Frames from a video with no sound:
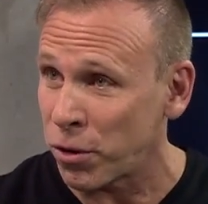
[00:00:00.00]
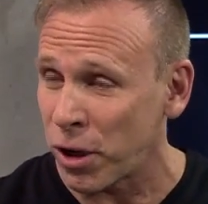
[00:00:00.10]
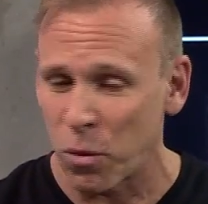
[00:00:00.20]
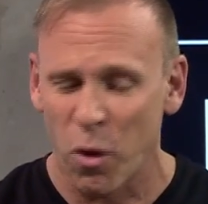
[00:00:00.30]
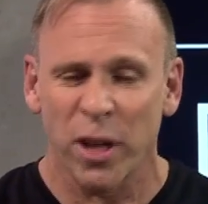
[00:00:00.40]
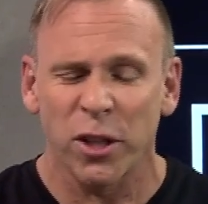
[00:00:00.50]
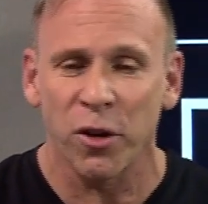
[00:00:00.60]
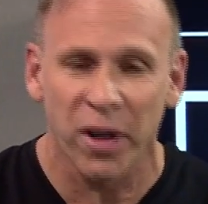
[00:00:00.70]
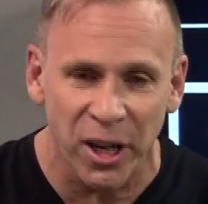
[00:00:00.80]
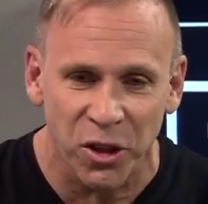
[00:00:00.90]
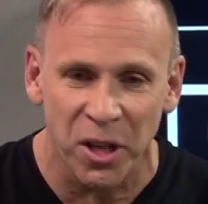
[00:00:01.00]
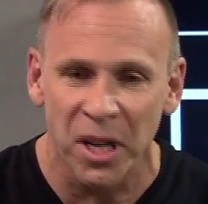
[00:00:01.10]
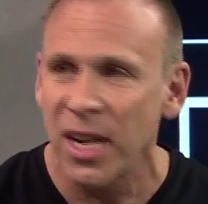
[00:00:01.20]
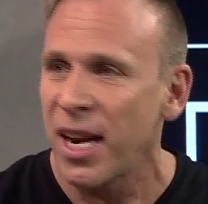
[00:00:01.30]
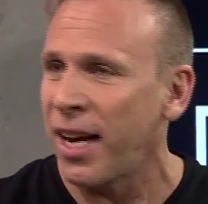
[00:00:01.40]
So you walk into your
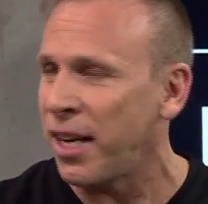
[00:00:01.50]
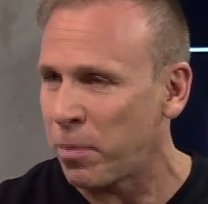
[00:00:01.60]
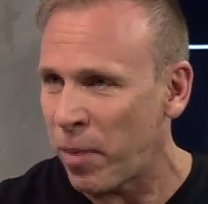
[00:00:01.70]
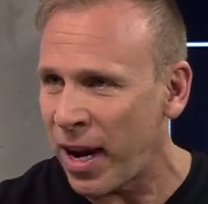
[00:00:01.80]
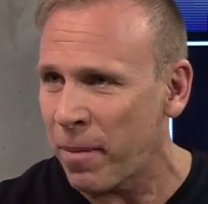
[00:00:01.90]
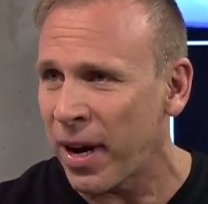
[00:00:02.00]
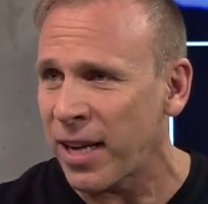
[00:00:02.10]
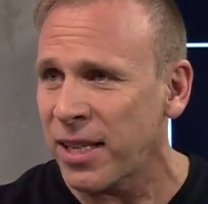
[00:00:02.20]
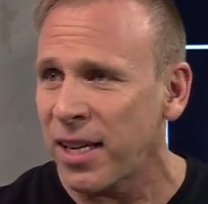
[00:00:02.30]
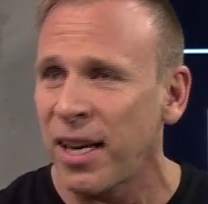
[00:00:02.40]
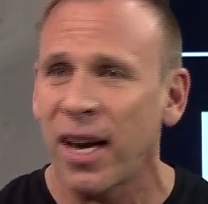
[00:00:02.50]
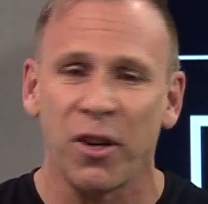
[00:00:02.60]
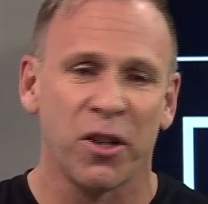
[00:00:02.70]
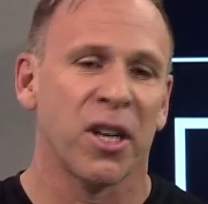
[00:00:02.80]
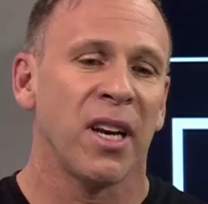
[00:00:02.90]
kitchen and it's bare basically, and
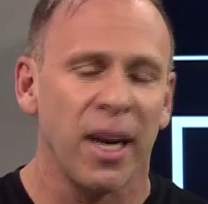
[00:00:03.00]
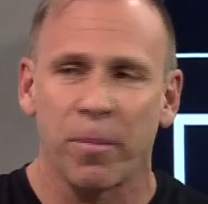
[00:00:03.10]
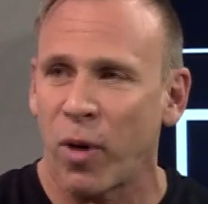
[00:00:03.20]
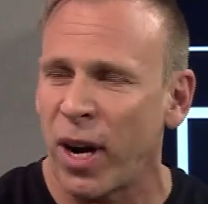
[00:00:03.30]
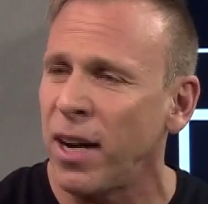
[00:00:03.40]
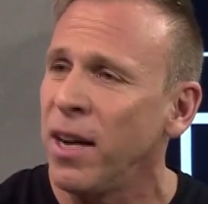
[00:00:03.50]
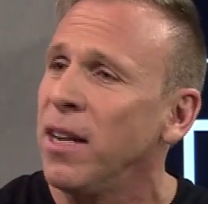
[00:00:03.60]
you're just going to eat bread.